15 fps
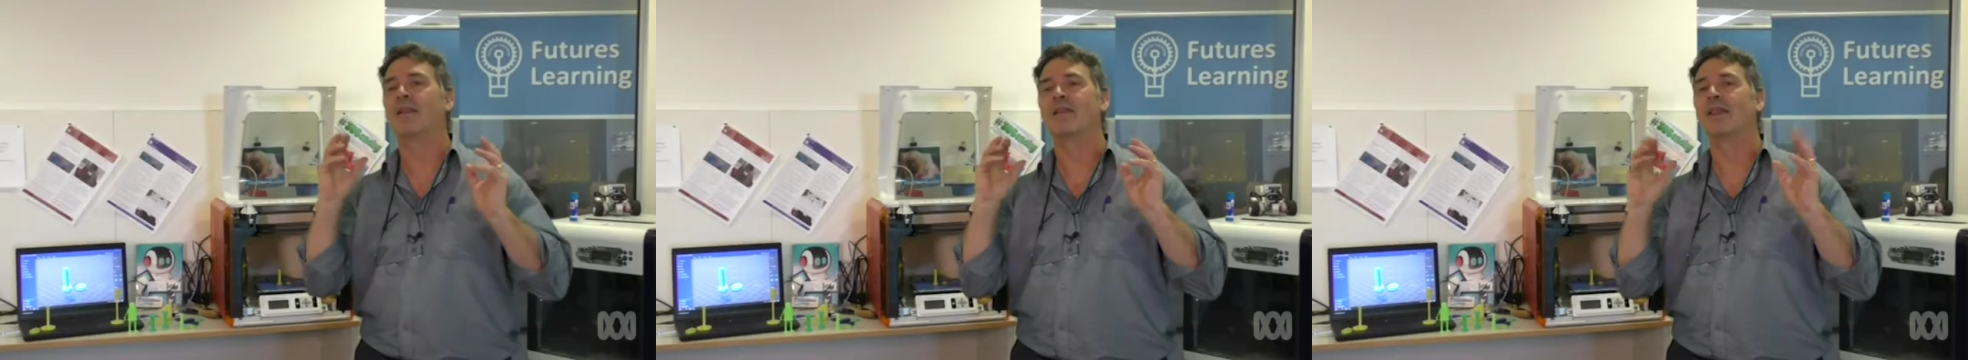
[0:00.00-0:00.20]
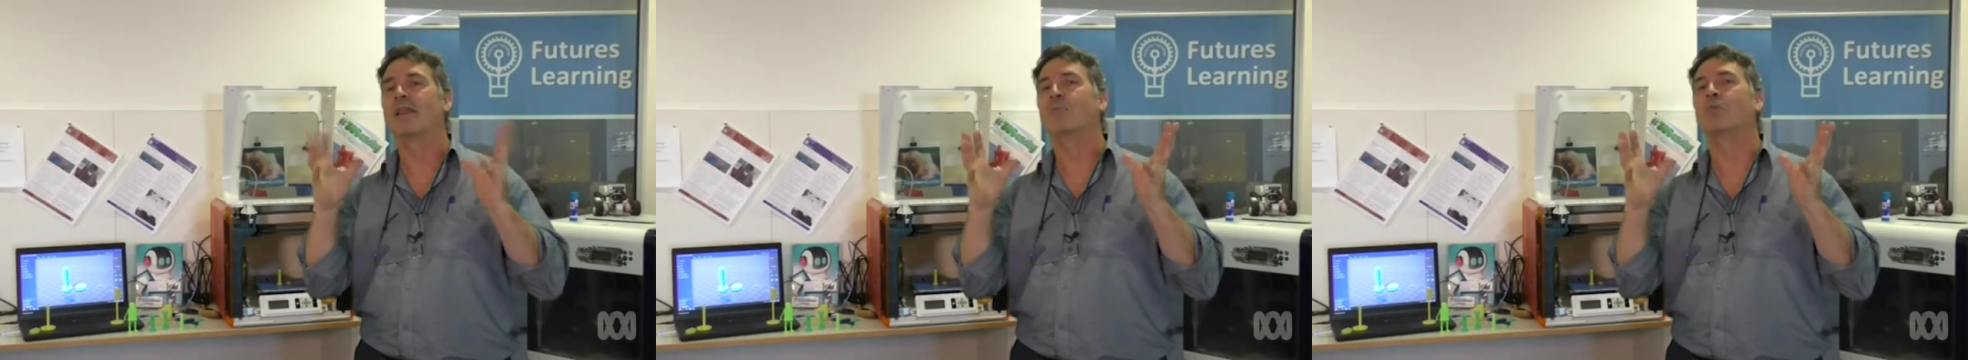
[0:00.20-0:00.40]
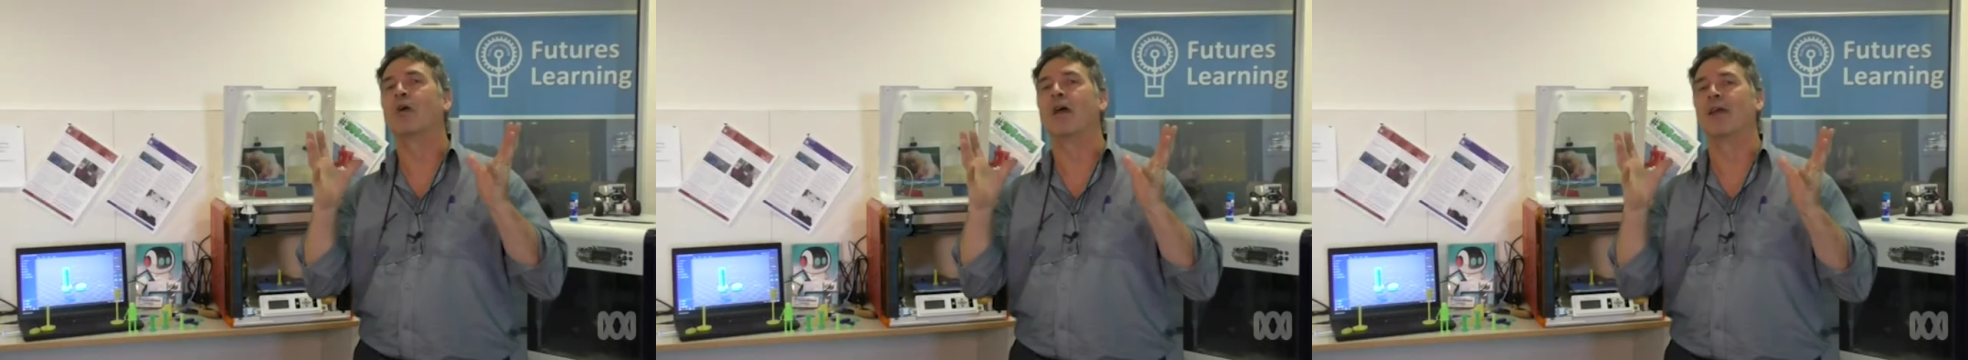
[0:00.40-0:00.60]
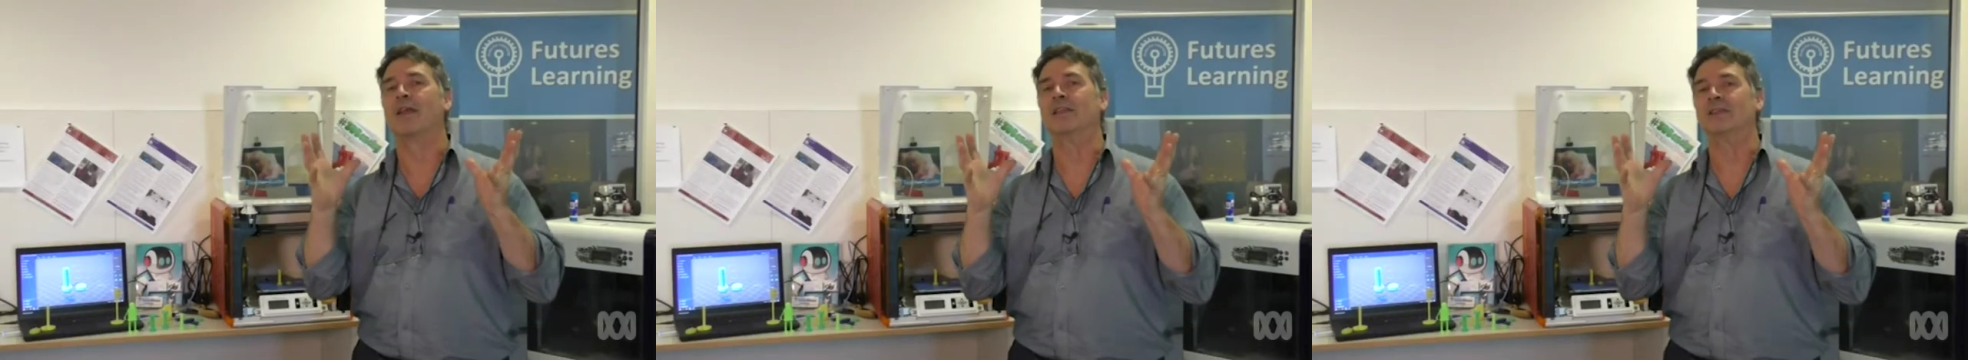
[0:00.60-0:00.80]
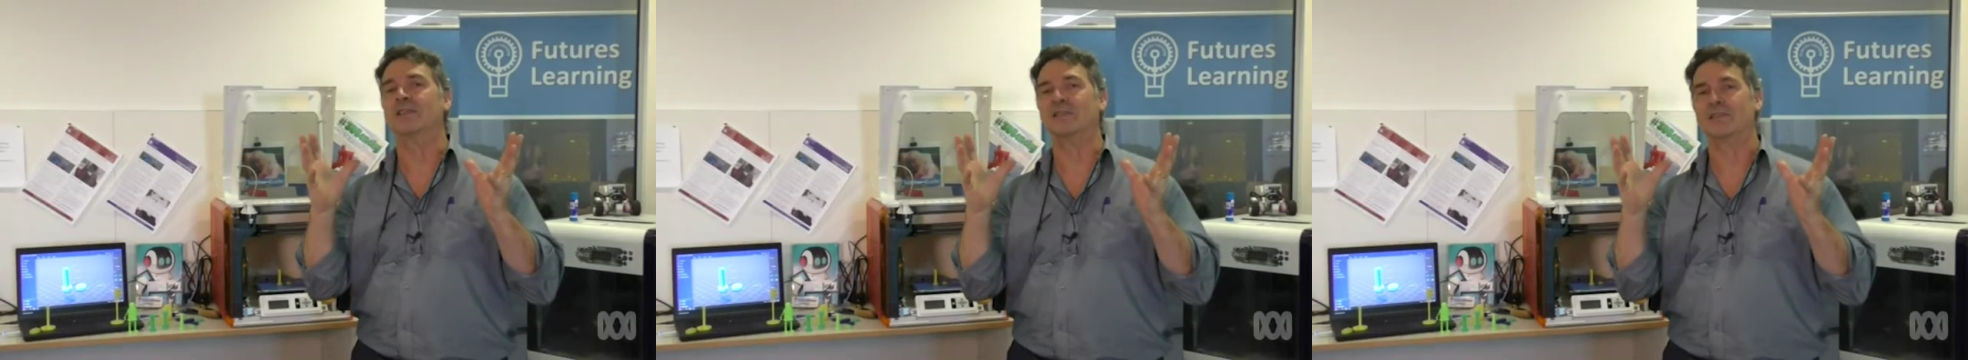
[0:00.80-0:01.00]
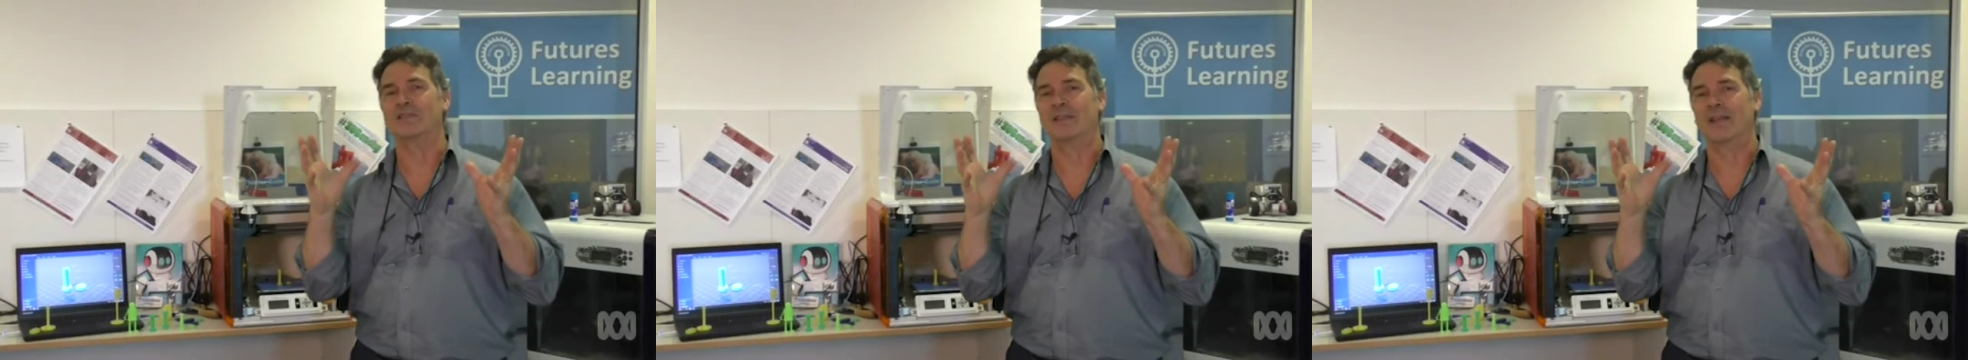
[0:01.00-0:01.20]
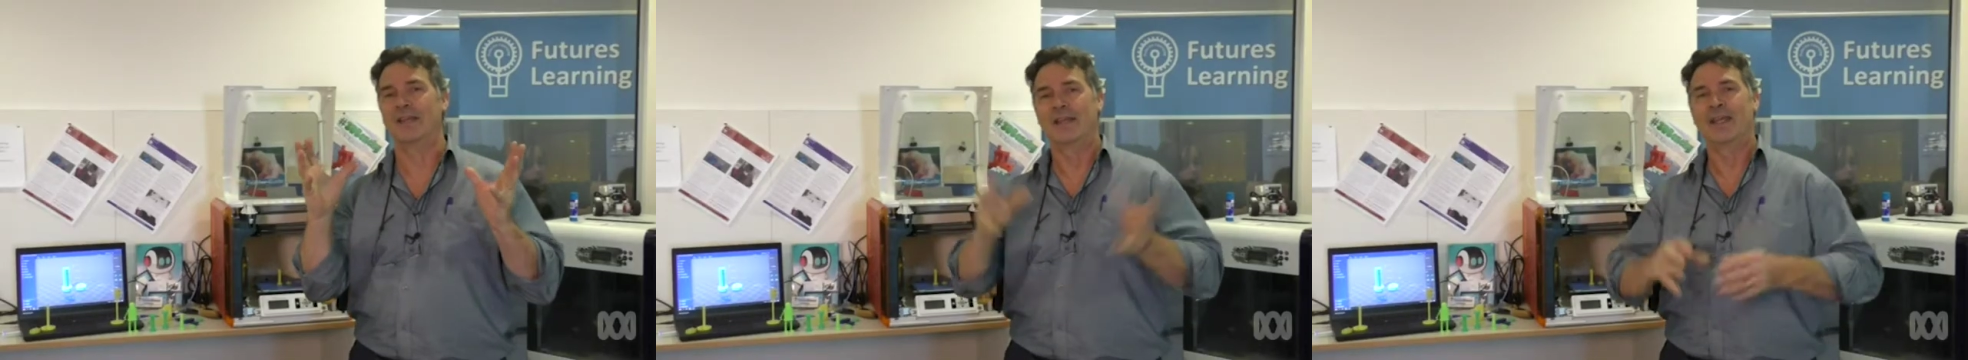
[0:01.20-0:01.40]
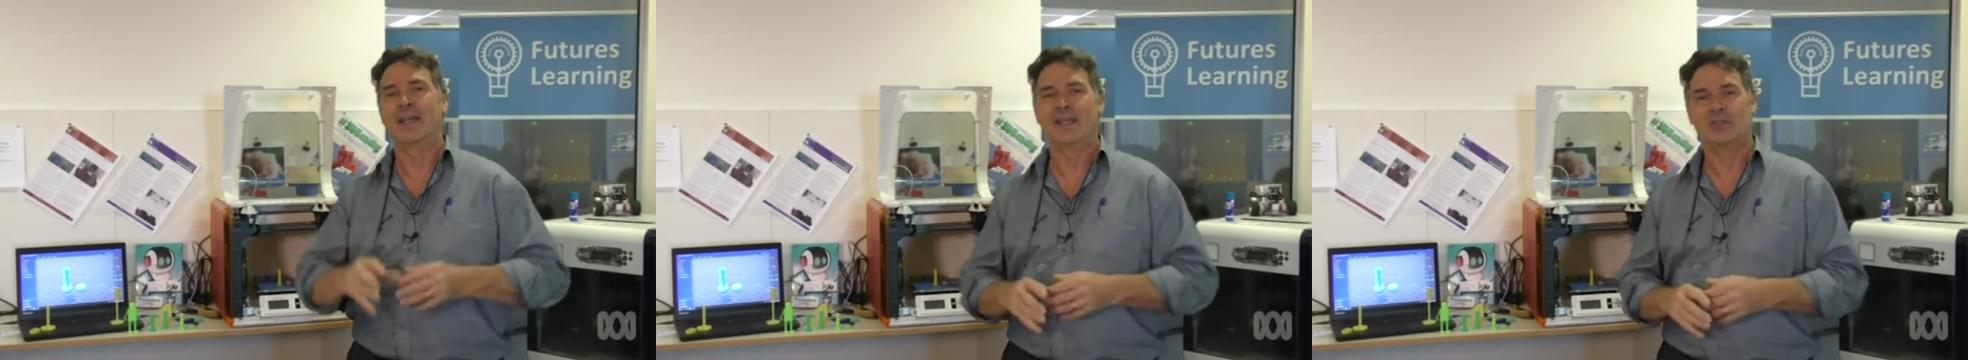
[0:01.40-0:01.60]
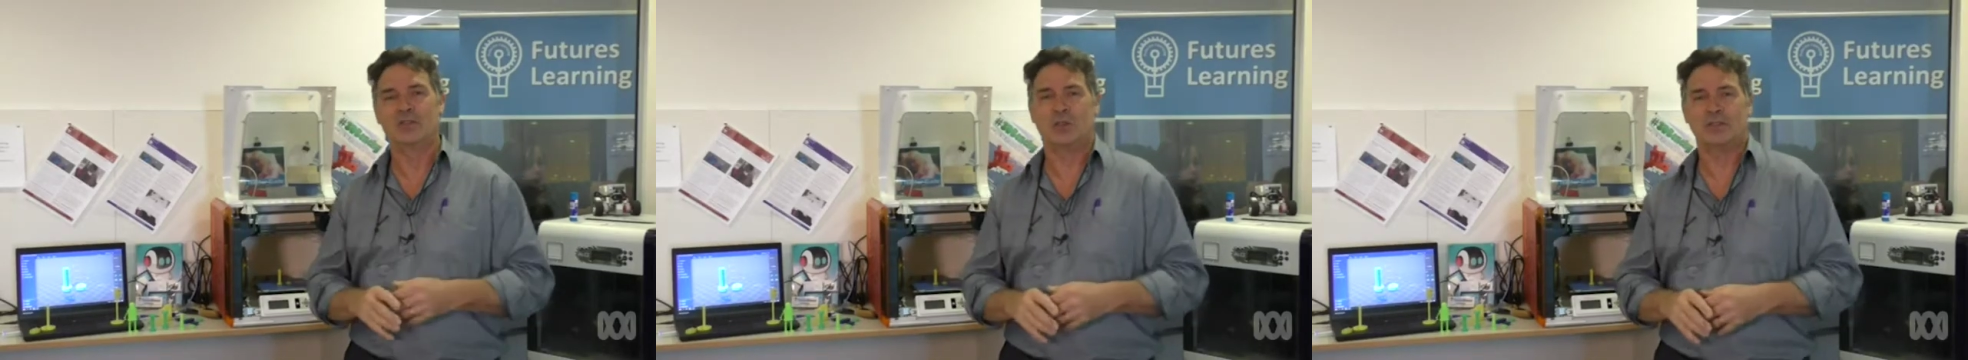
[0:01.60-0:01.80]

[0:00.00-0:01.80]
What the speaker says: Their brains. It's